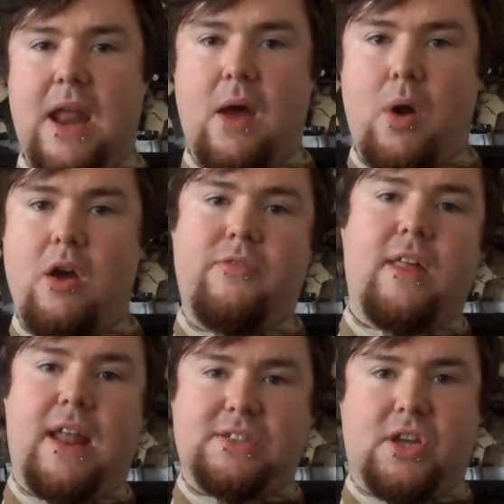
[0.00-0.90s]
Now, over
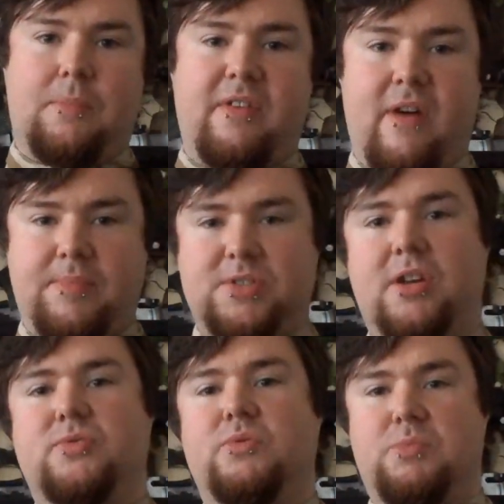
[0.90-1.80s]
the last couple of
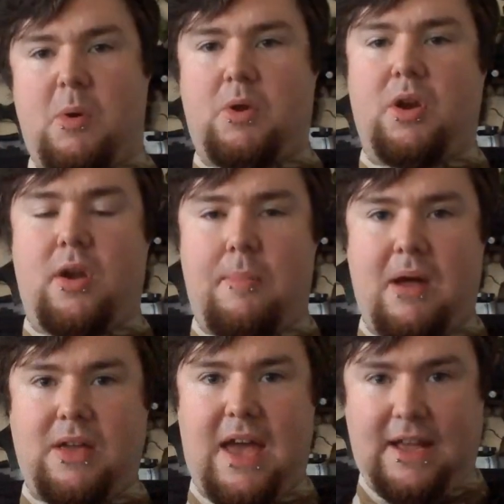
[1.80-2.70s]
episodes we've spoken a lot
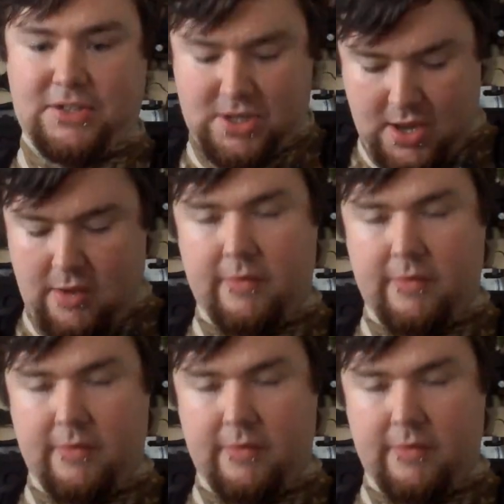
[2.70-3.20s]
about kit.